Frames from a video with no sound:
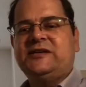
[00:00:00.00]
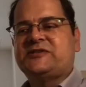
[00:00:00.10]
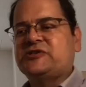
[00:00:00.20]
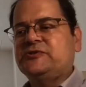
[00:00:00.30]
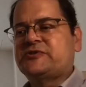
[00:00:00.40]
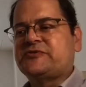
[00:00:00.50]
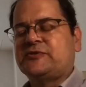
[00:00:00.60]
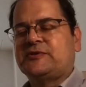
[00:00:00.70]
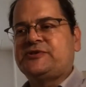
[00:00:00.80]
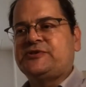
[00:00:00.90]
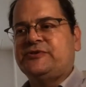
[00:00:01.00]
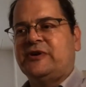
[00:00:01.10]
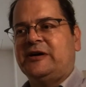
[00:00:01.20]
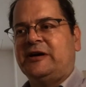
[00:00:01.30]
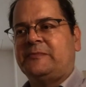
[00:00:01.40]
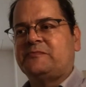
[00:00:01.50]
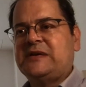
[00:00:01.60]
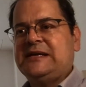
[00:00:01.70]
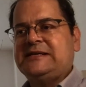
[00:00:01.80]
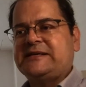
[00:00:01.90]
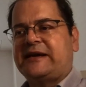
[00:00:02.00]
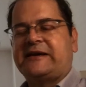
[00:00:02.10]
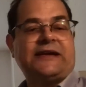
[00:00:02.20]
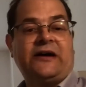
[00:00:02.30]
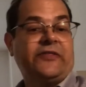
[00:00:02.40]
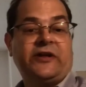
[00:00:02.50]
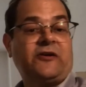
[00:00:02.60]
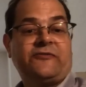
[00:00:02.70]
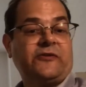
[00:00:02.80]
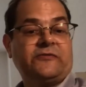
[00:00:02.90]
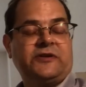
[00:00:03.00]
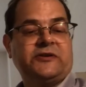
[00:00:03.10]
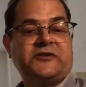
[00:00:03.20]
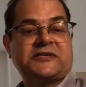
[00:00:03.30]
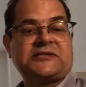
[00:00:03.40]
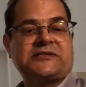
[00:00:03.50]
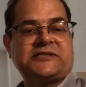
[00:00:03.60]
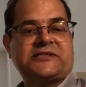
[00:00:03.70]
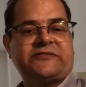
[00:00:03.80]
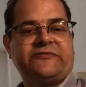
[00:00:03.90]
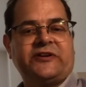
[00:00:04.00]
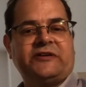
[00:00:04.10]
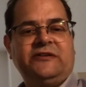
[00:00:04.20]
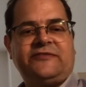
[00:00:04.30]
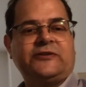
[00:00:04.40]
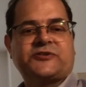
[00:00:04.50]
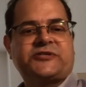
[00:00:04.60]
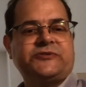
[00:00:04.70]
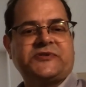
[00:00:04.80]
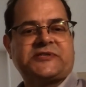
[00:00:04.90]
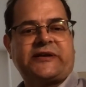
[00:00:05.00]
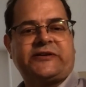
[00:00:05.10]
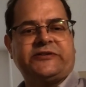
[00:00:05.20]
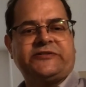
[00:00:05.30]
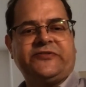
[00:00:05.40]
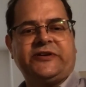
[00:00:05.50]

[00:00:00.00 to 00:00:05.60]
It's useful to get it down there for the assistance of fellow students, that kind of thing.